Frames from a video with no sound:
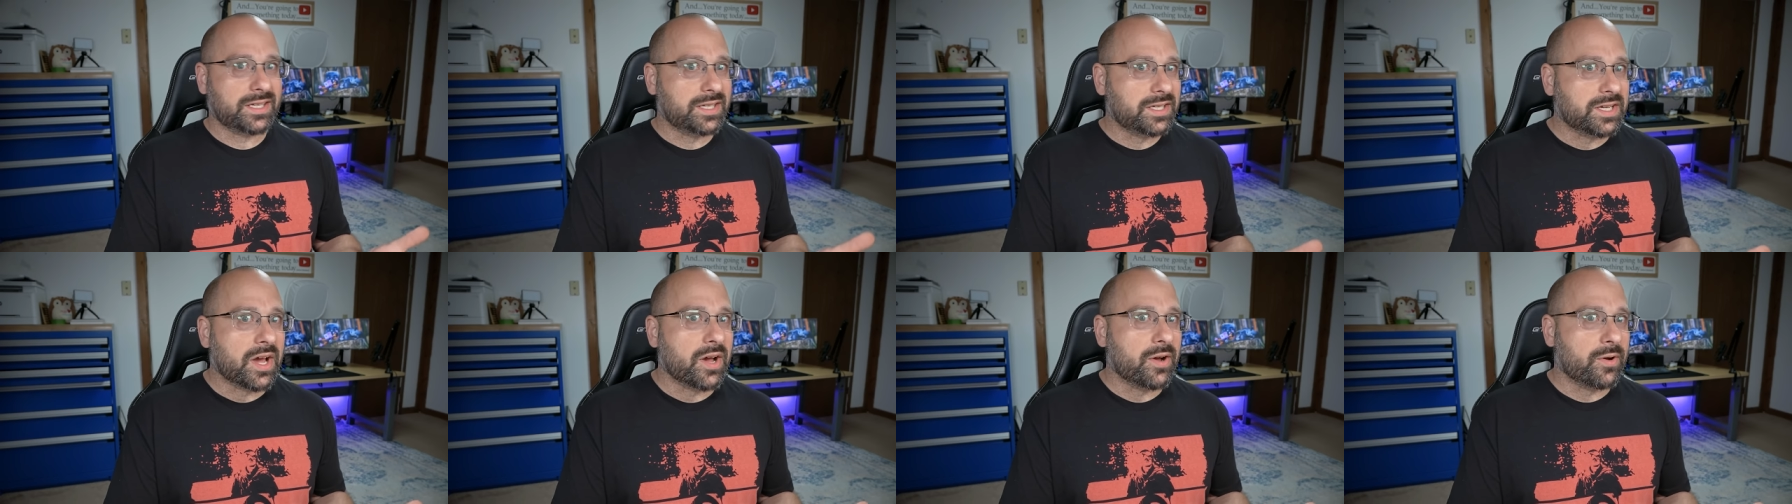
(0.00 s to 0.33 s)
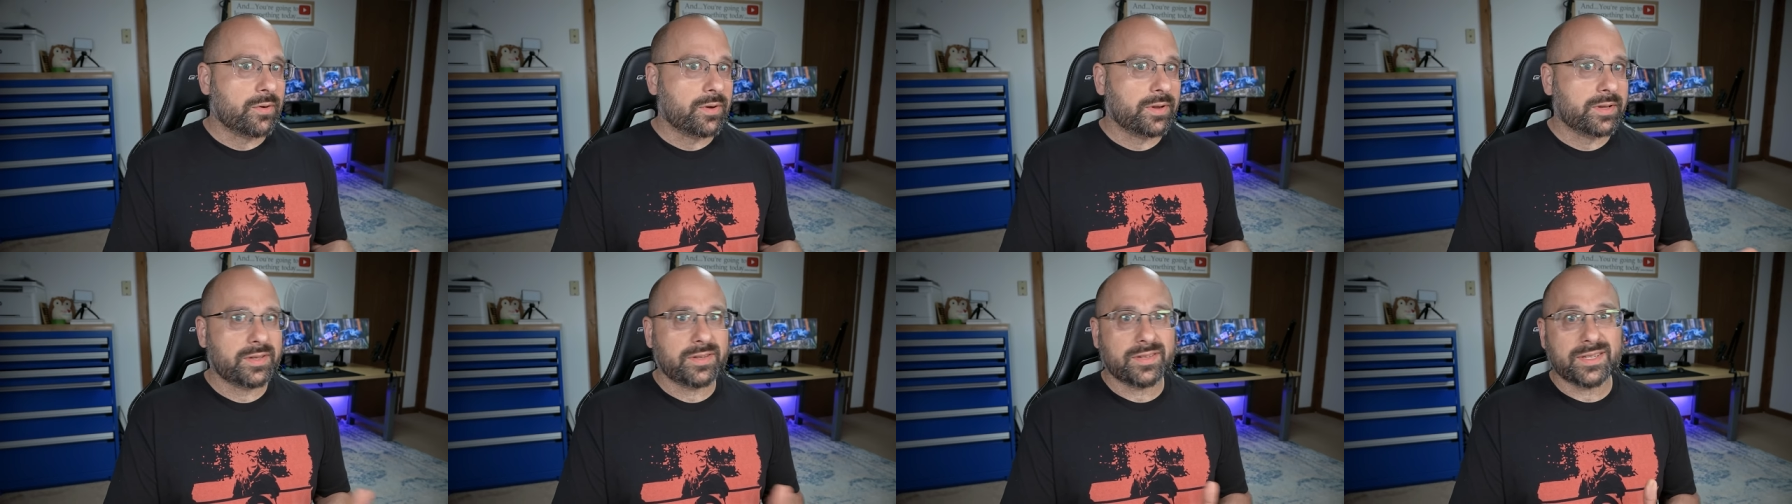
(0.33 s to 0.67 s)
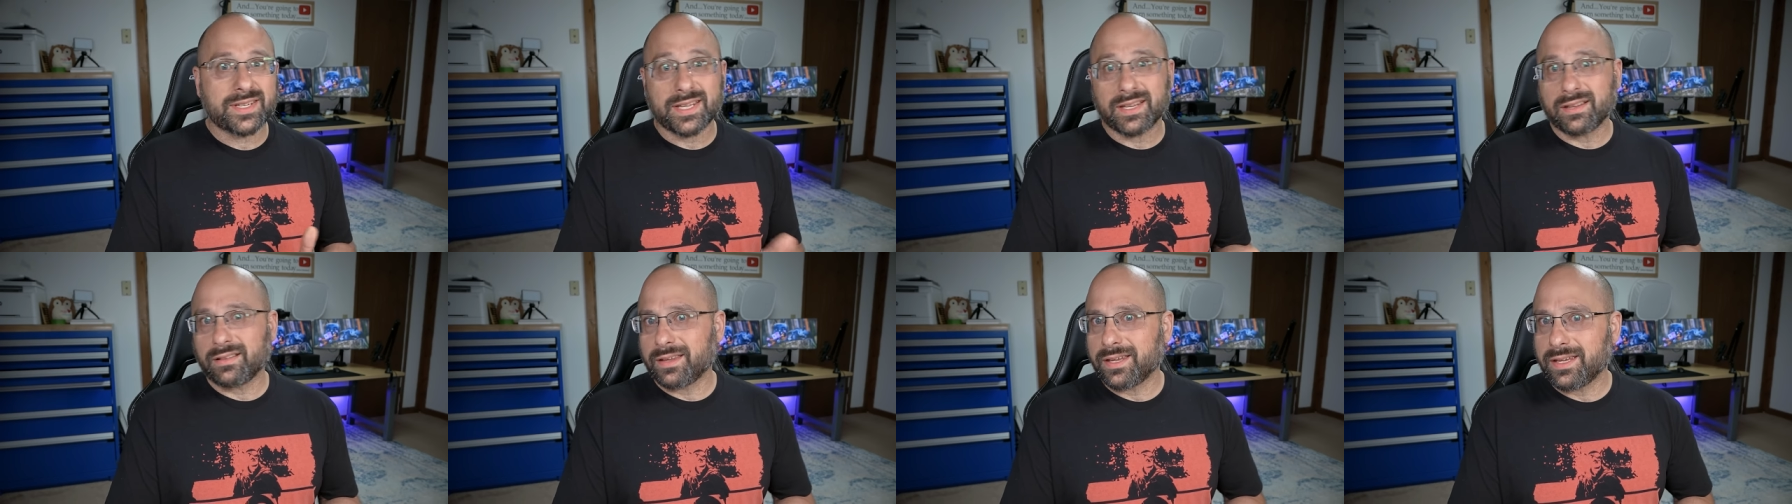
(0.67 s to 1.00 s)
go and you
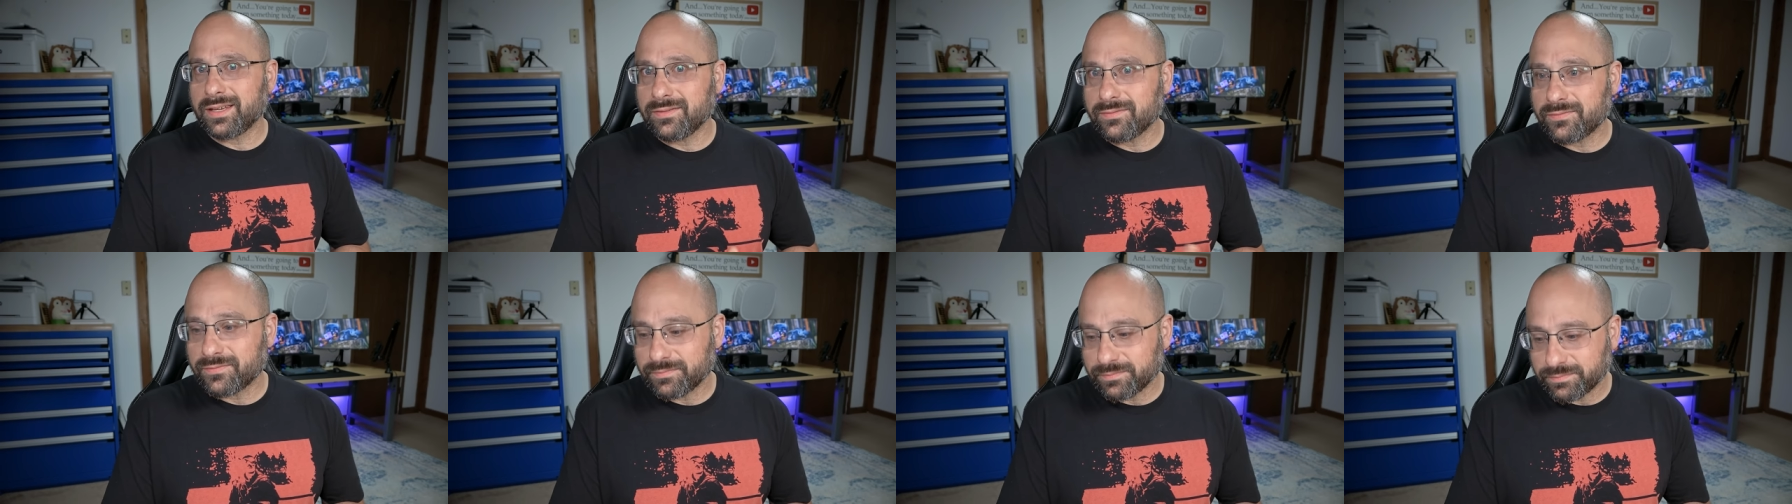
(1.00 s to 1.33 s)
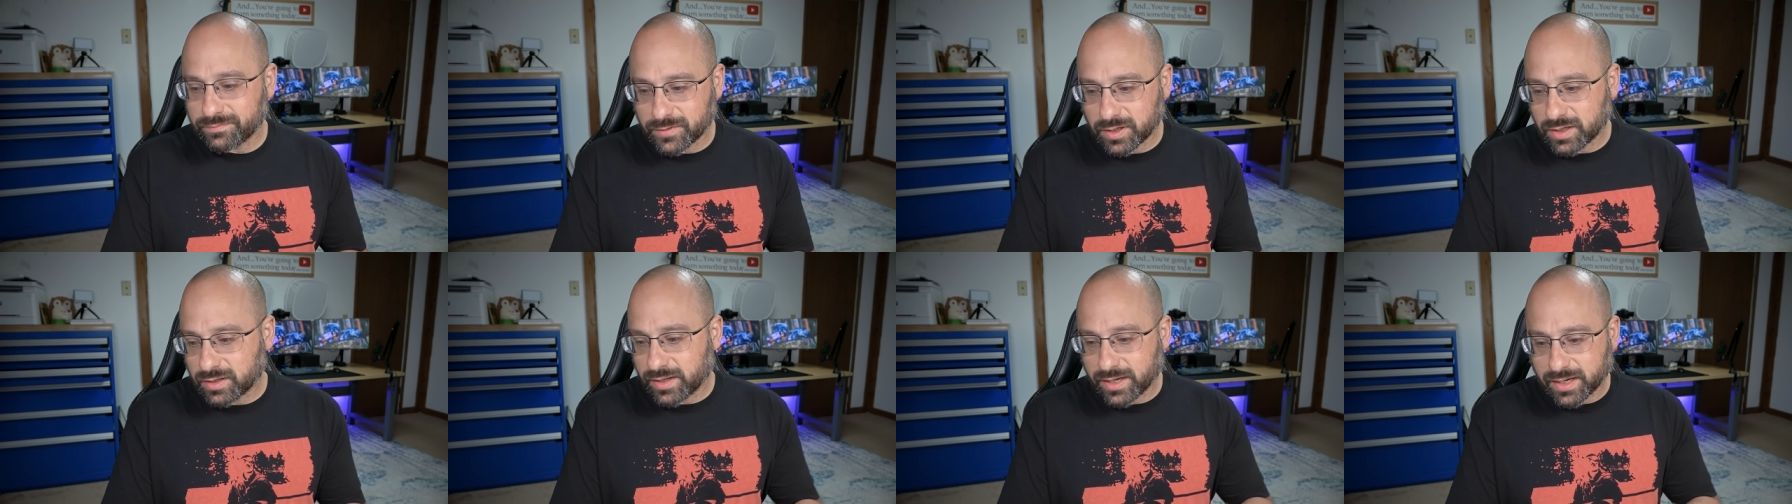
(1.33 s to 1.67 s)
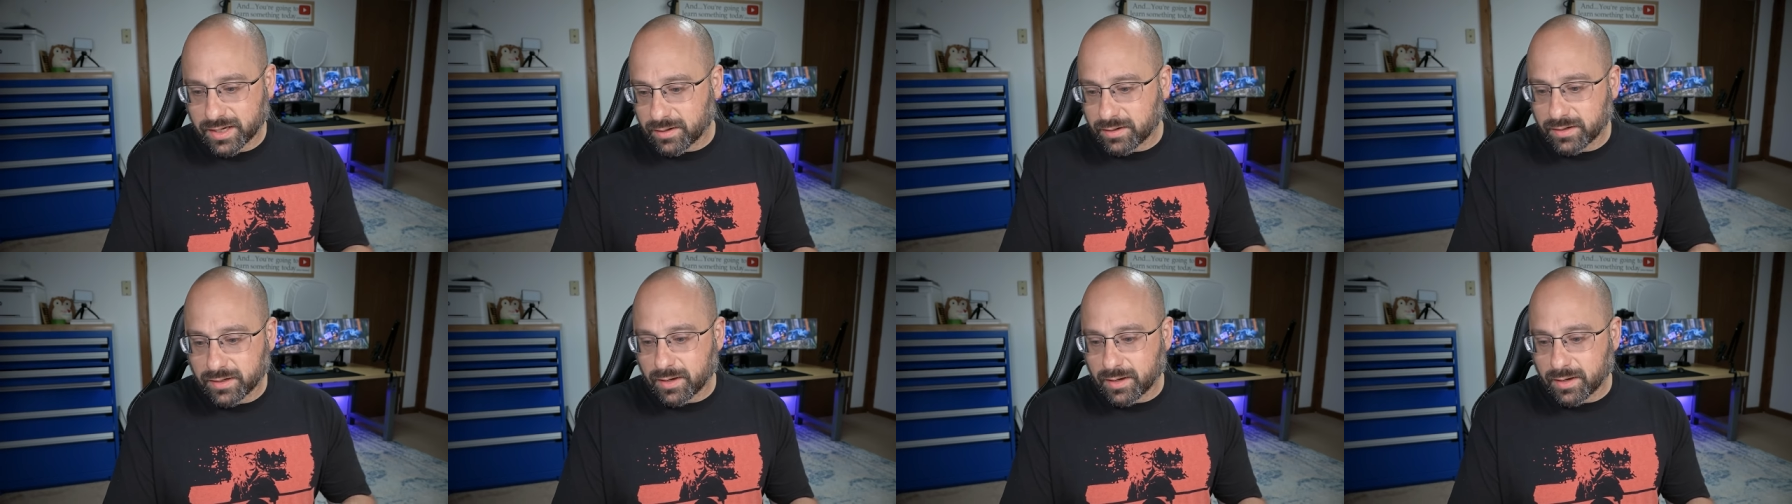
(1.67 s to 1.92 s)
didn't leave like a,